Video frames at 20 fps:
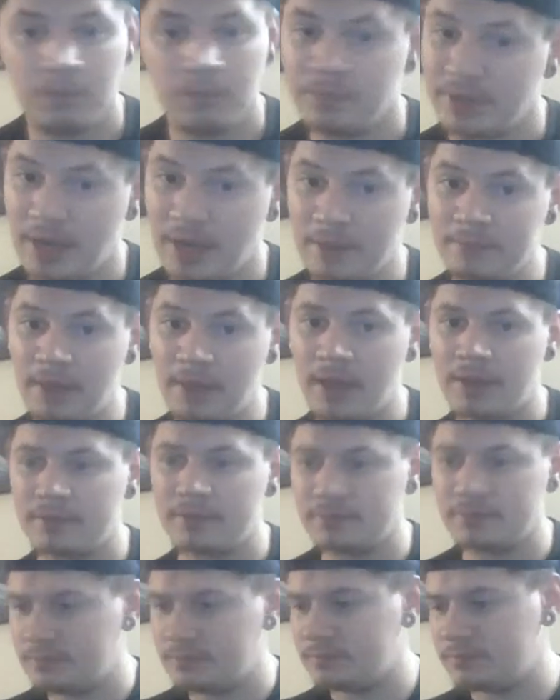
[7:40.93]
but I'm
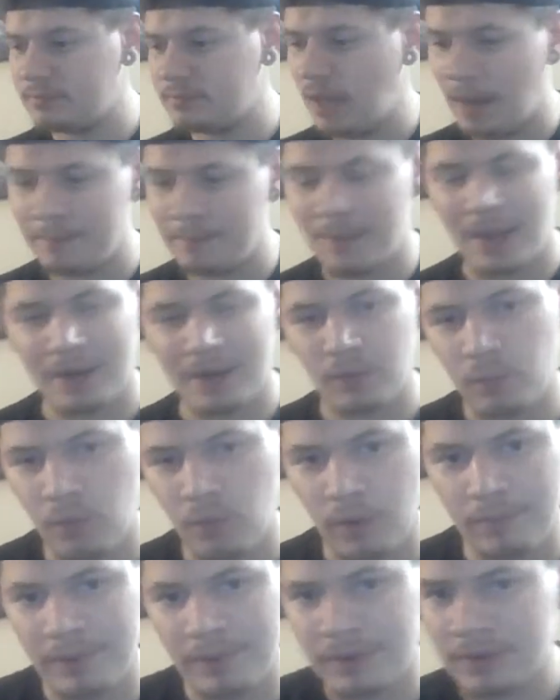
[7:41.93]
not a
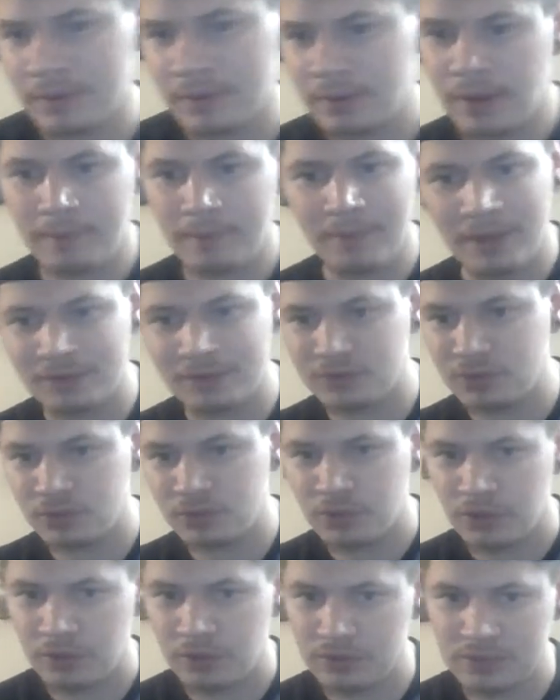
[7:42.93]
woman. I'm not two
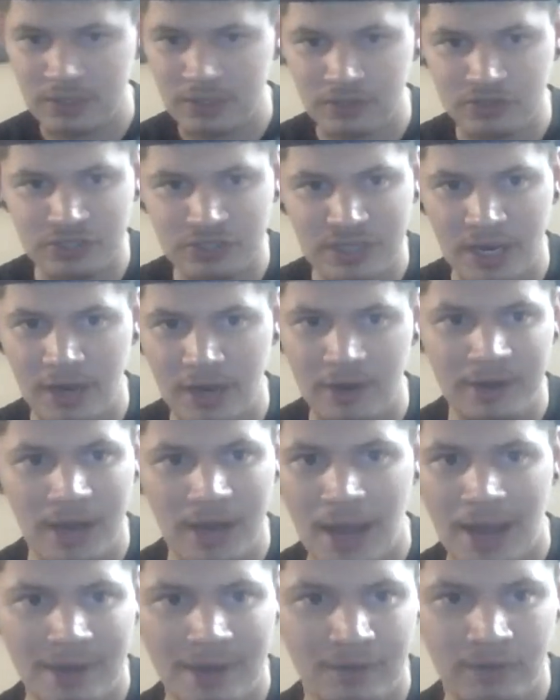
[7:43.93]
girls that are scared.
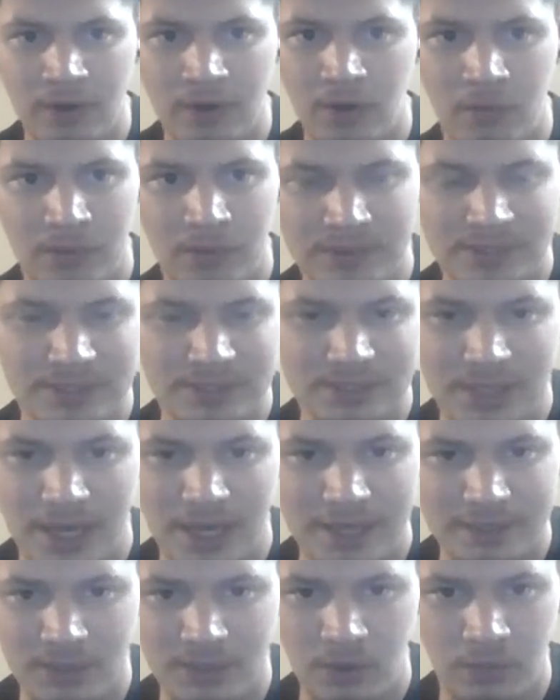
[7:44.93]
I don't know what this
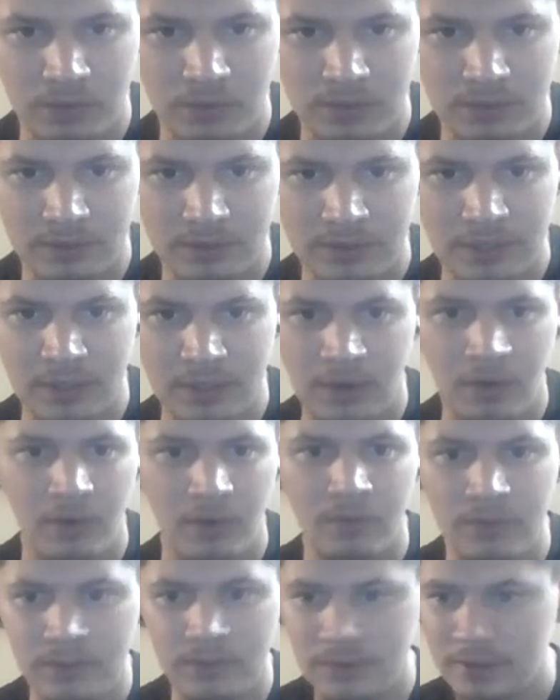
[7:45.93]
guy's holding.
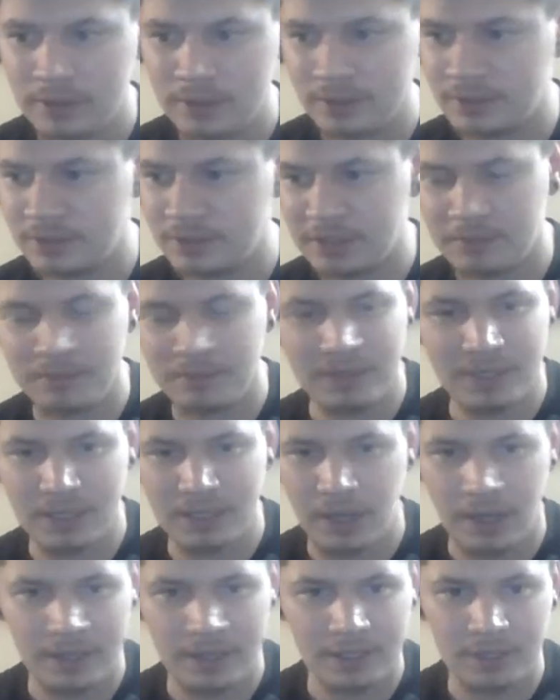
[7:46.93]
It could be a
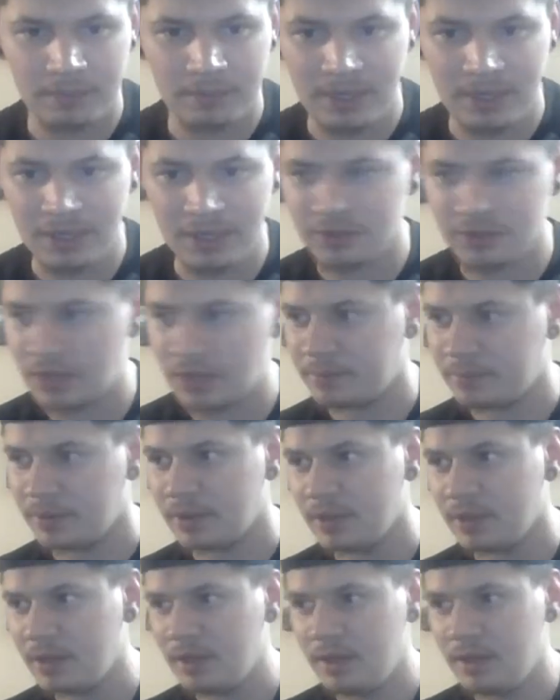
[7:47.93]
gun. It could be anything.
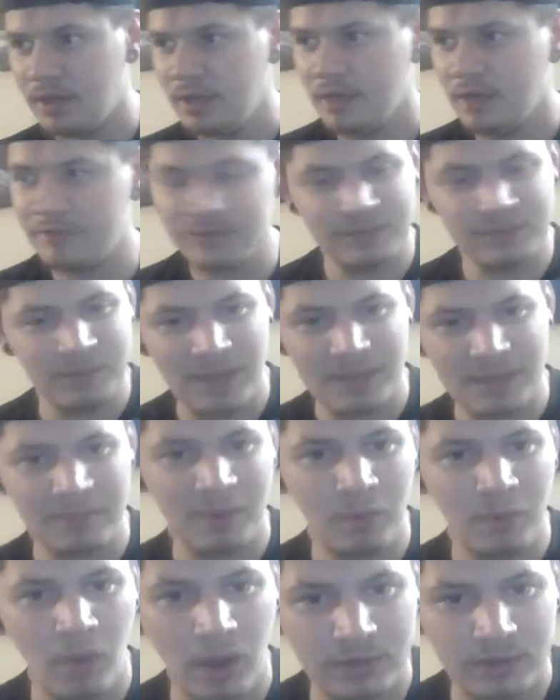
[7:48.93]
But if he's making me
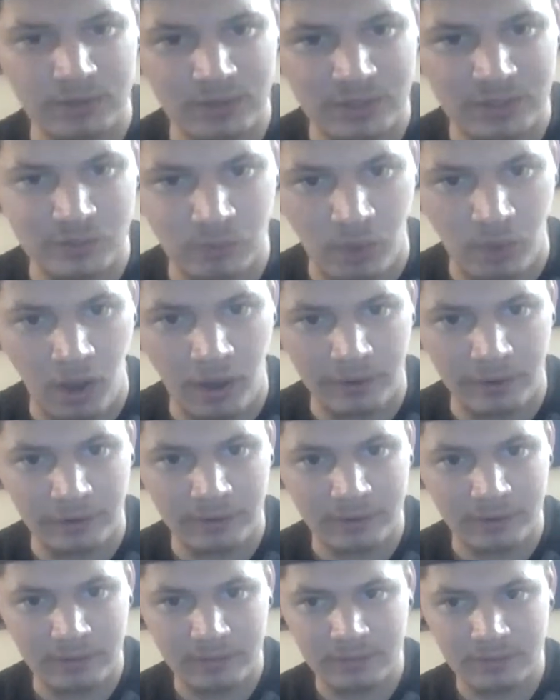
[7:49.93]
walk through this
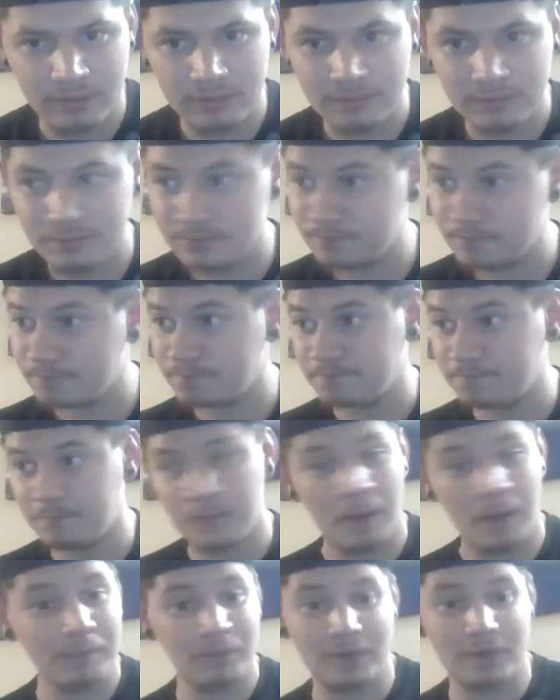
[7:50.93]
water,
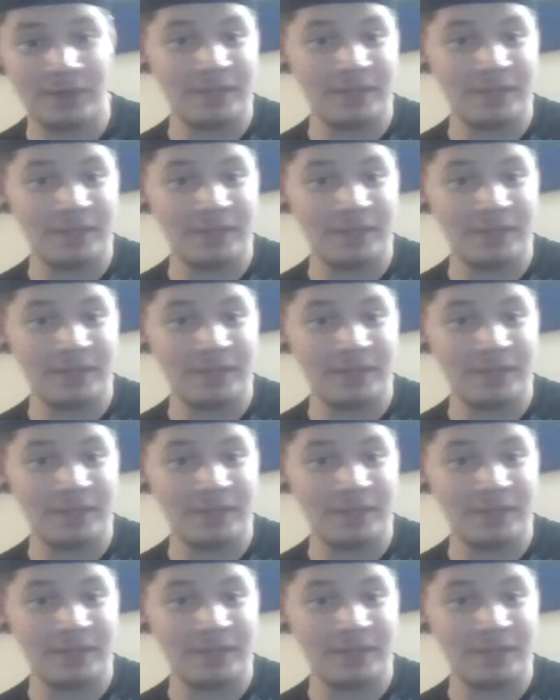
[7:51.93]
I'm going to